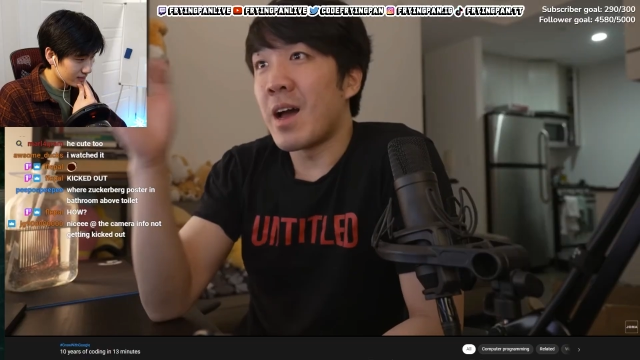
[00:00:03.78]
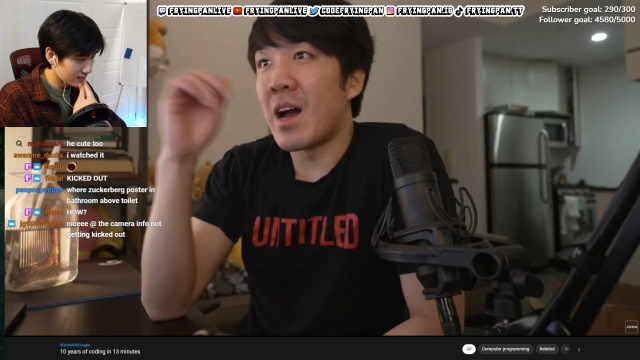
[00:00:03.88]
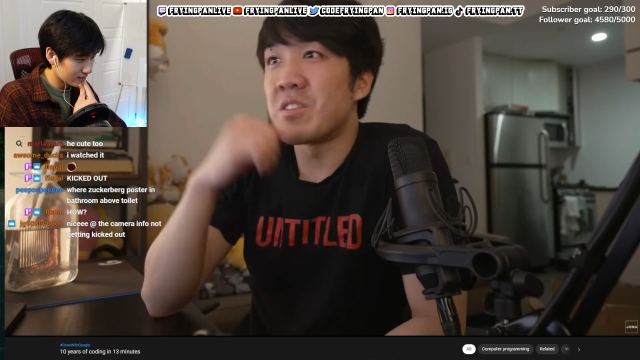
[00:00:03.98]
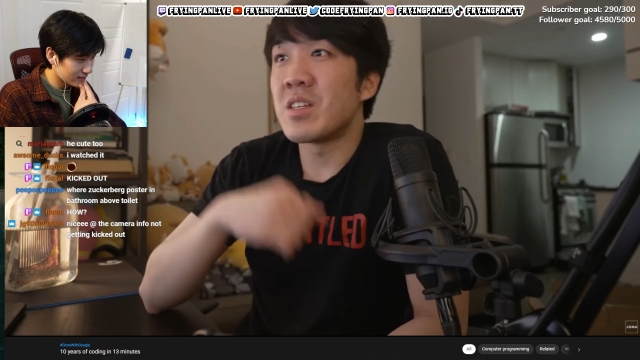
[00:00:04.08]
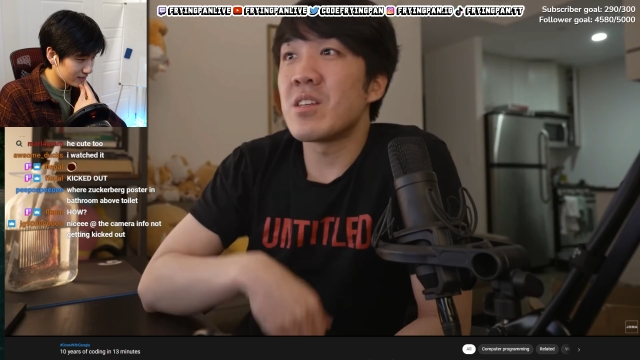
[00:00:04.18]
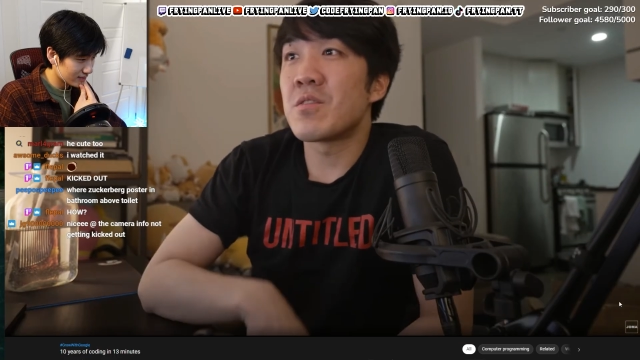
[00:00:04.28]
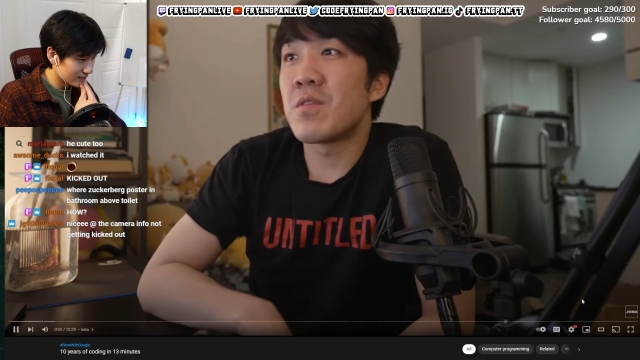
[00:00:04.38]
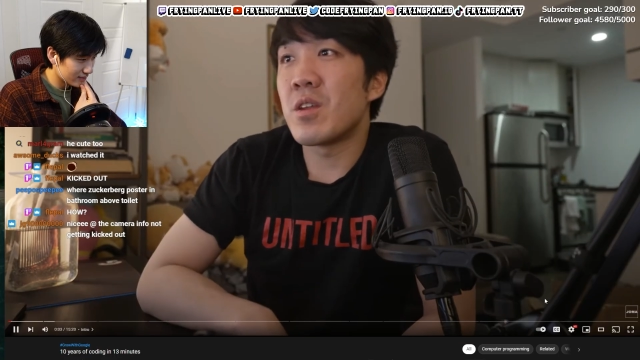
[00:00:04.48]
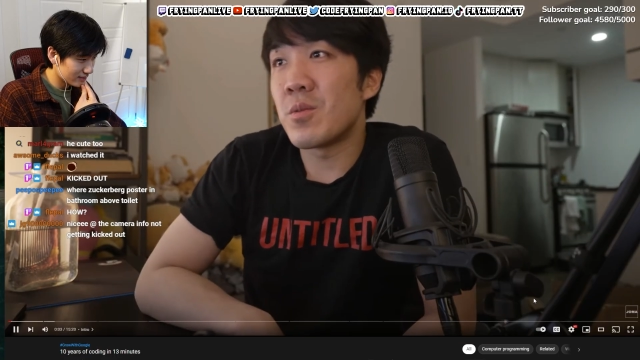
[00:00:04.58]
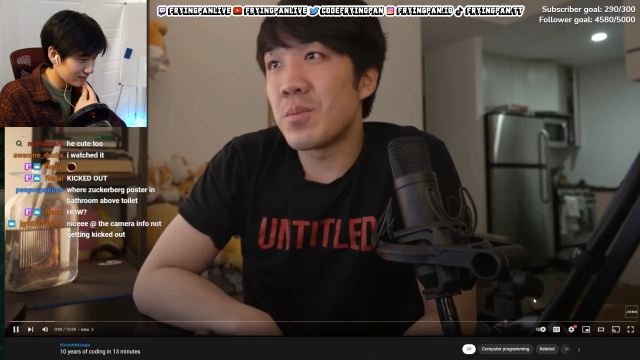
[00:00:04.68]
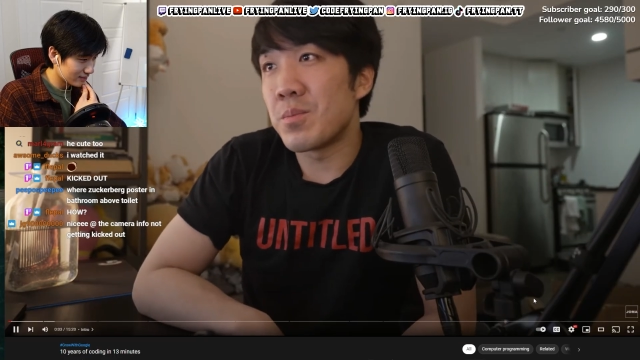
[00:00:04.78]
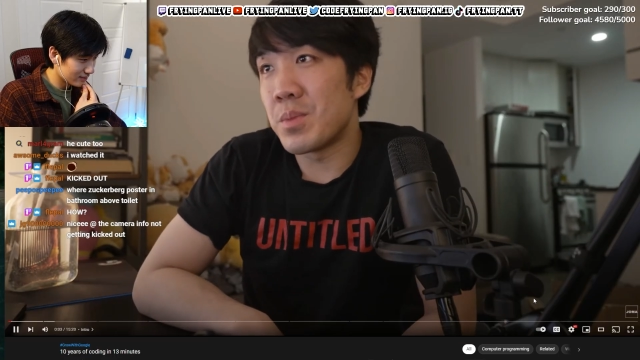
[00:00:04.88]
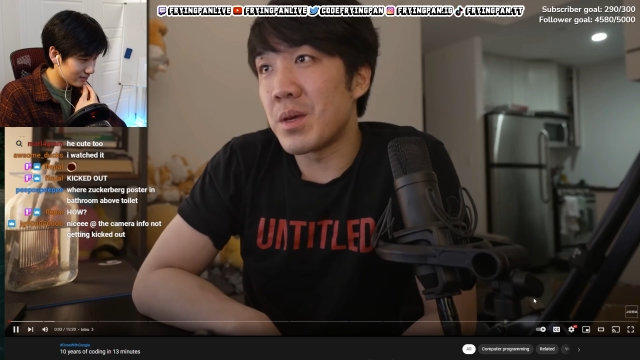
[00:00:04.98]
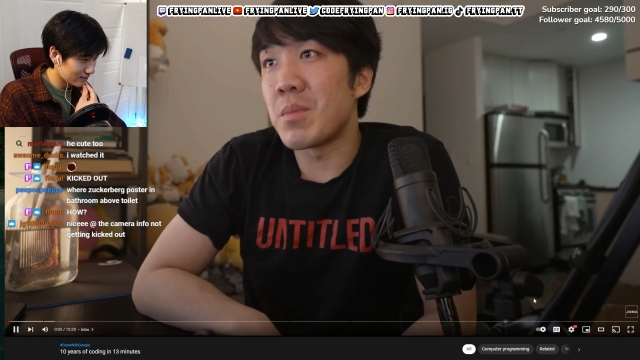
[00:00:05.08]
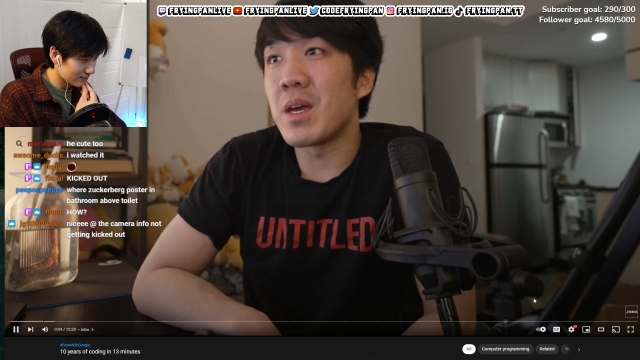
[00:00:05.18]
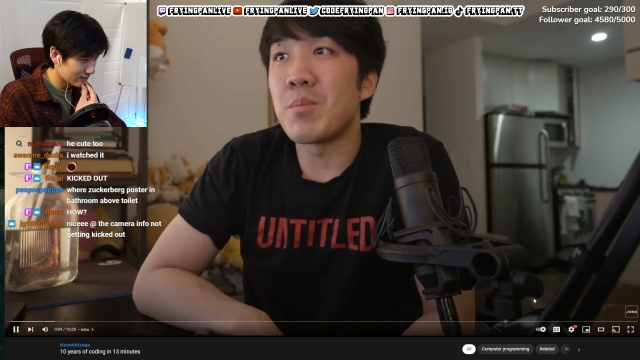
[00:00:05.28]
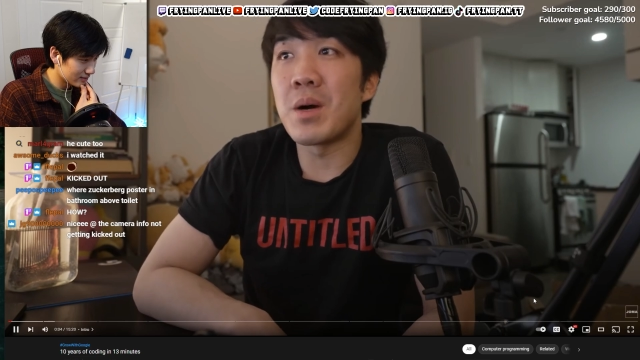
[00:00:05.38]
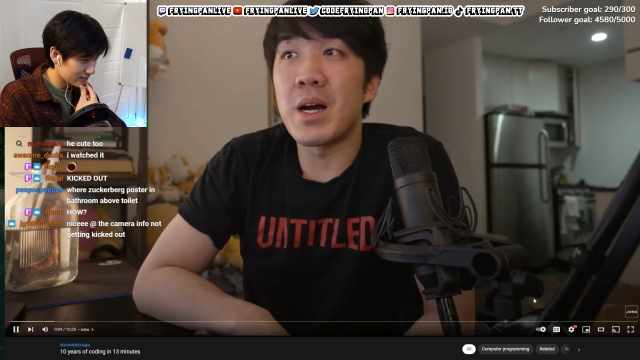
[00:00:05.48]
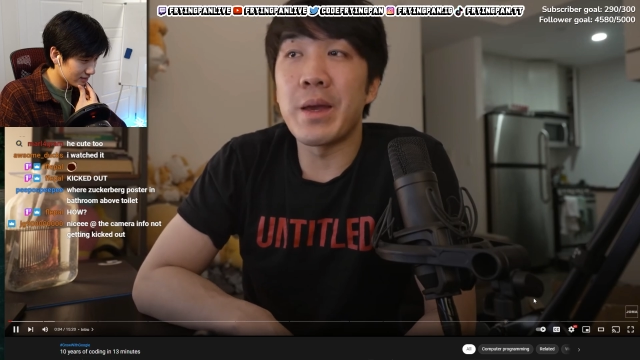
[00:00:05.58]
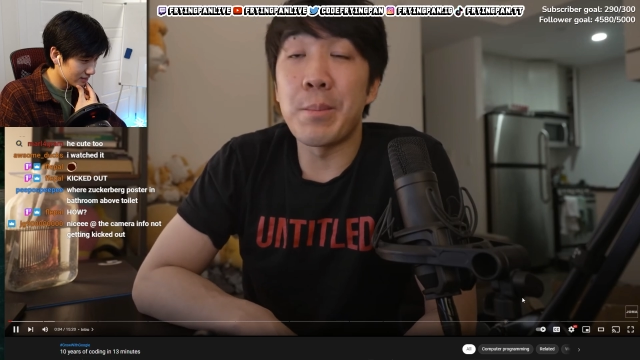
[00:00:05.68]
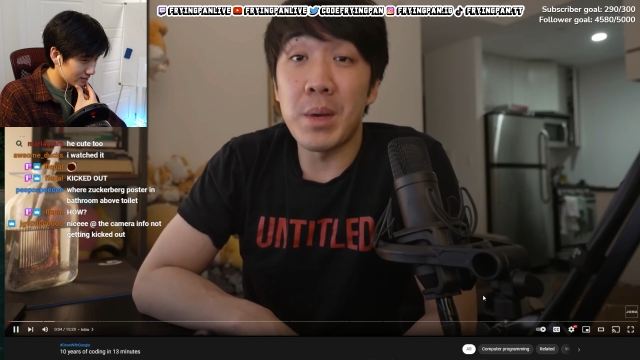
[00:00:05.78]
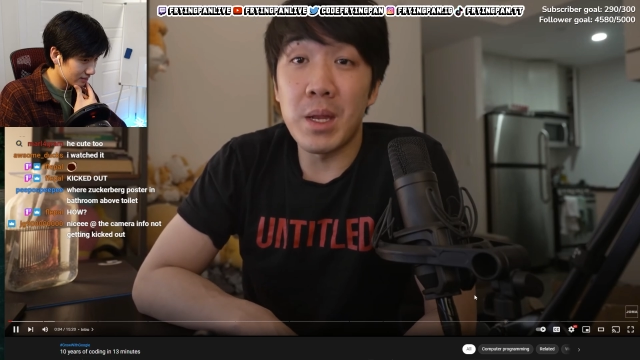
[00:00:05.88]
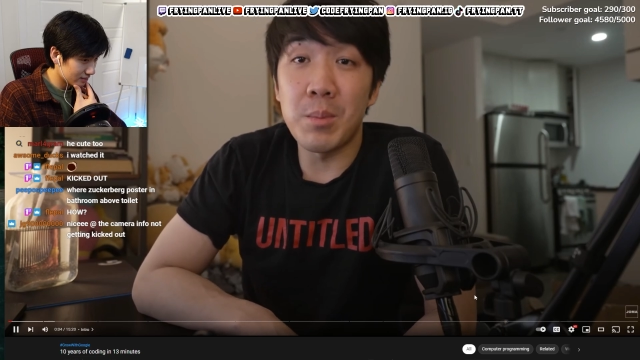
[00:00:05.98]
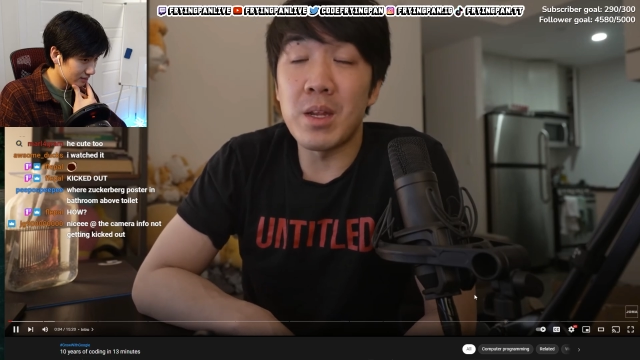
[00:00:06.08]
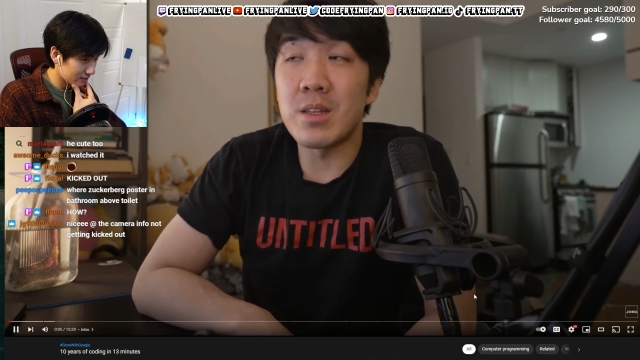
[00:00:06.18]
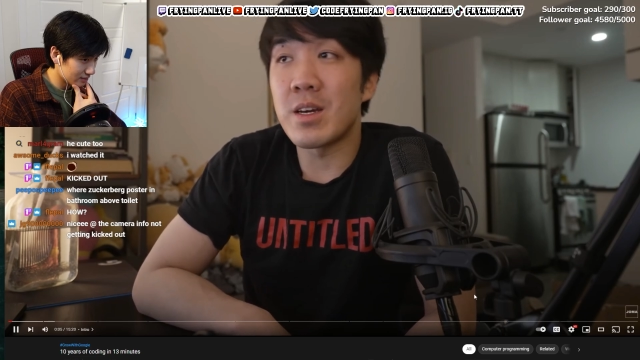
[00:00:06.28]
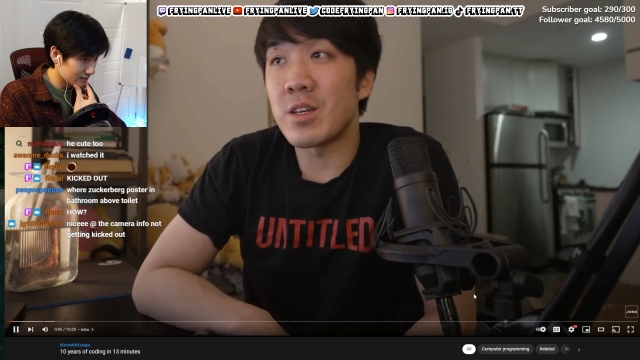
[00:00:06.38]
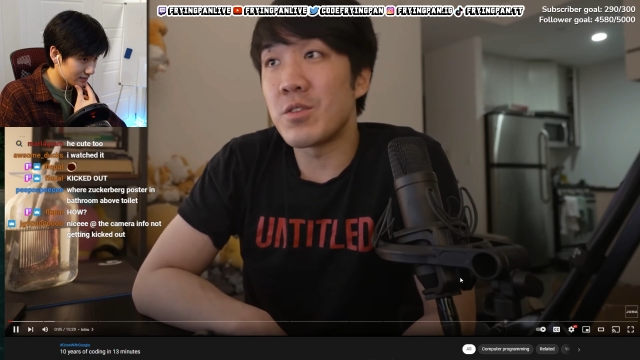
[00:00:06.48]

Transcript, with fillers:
Speaker 1: I've seen this video being made by many, many tech